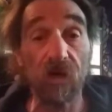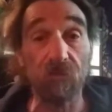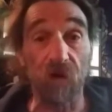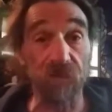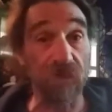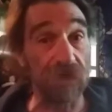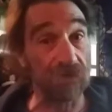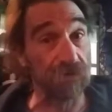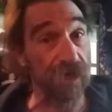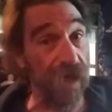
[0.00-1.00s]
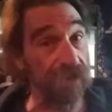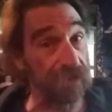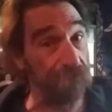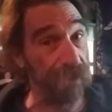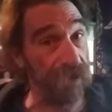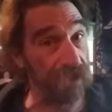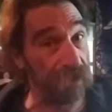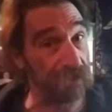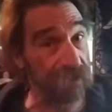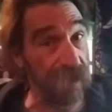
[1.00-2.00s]
Monsanto got to be a
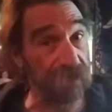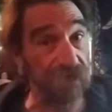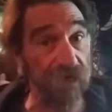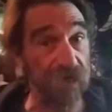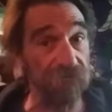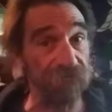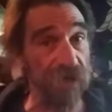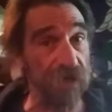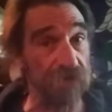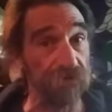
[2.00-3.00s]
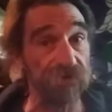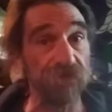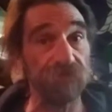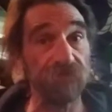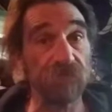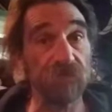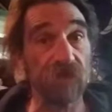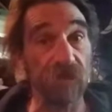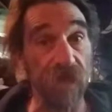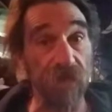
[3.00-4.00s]
little dazed and confused.
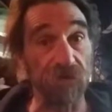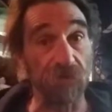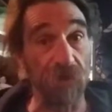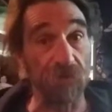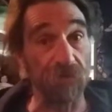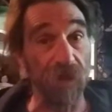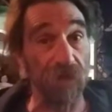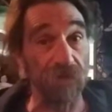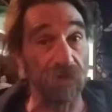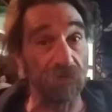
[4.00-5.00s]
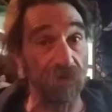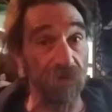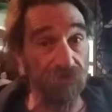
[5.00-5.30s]
Thank you, Robert Plant and Company.